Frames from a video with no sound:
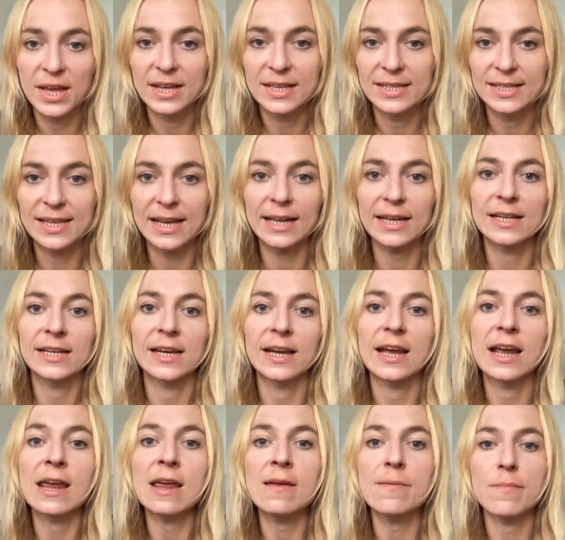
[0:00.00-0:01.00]

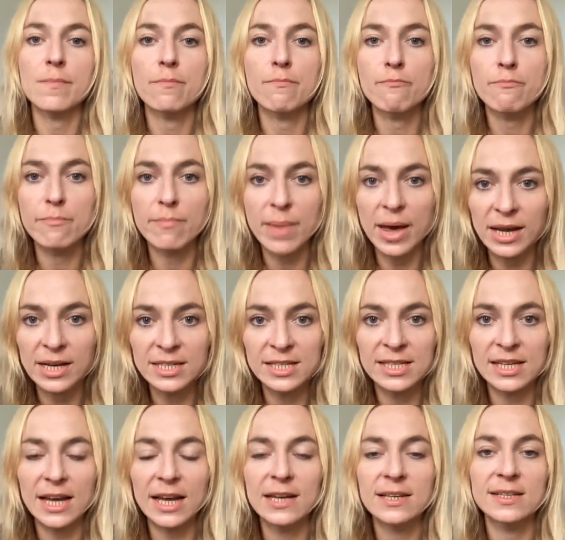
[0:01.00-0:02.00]
Secondly,
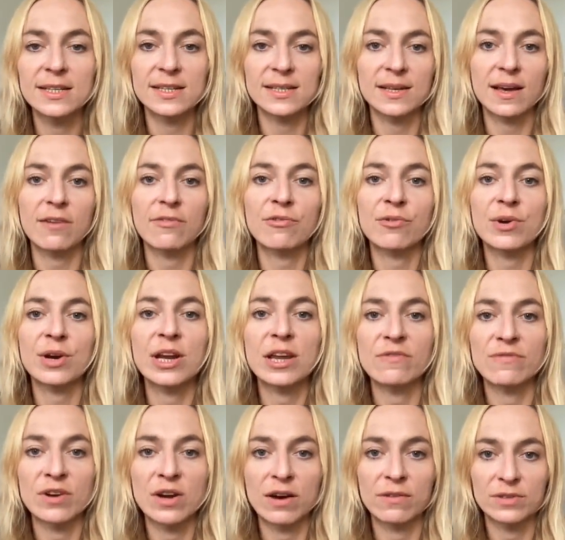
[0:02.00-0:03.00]
maintain discovery
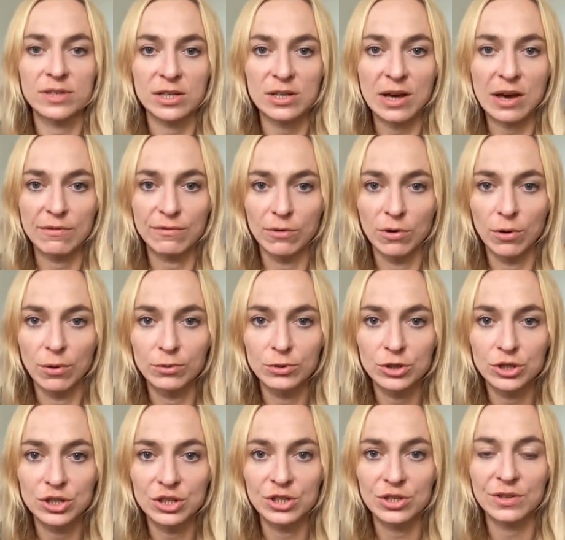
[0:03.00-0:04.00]
even after you have
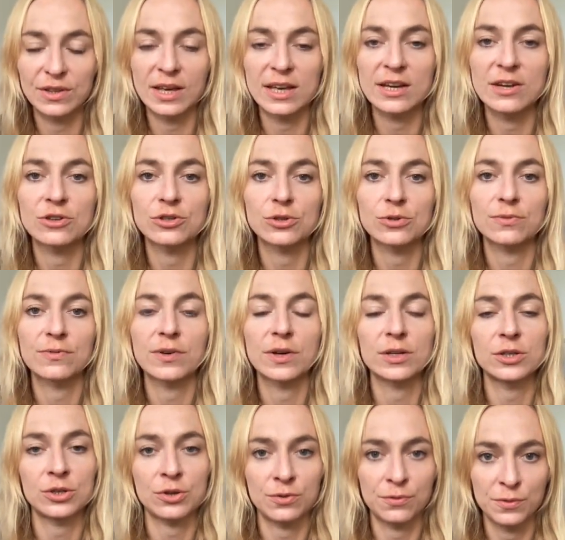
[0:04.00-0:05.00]
launched the initial
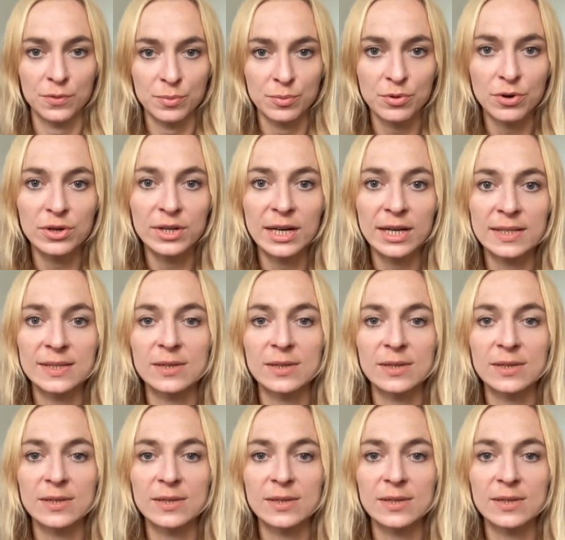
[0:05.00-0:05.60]
version of your product.